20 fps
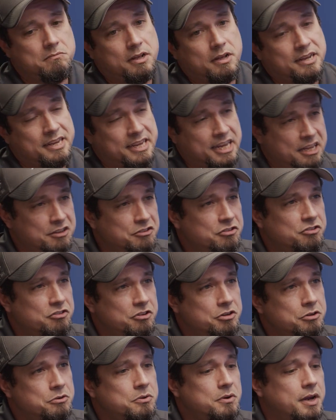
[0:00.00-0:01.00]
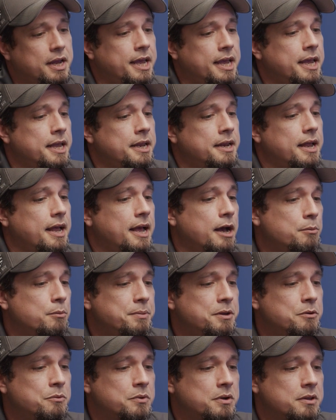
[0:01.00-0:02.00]
against you, and
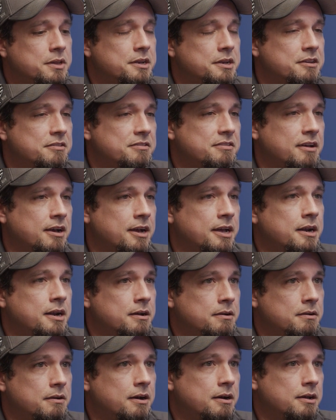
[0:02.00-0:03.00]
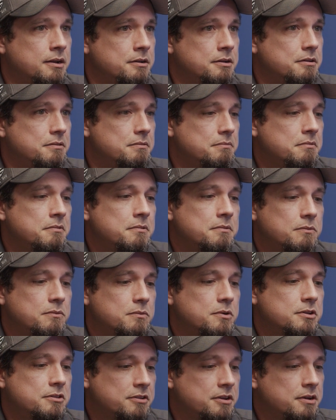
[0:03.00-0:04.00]
help you really decide on
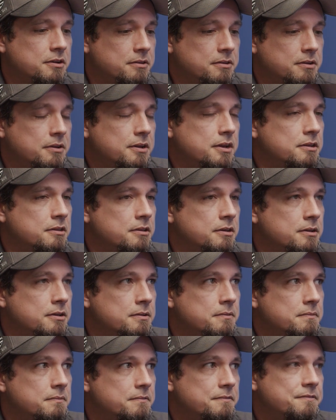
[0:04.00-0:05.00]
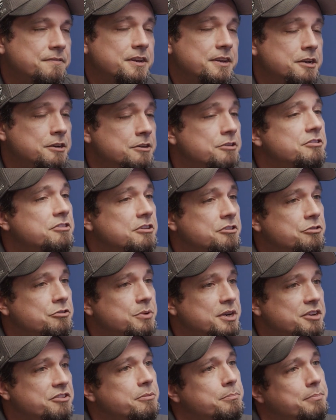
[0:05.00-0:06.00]
what's going to fit your
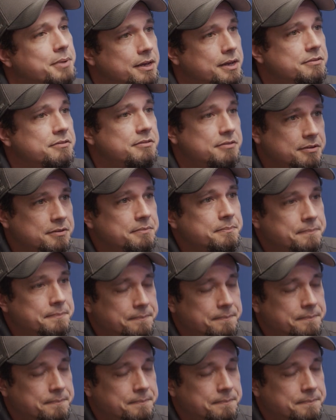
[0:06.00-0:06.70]
situation best.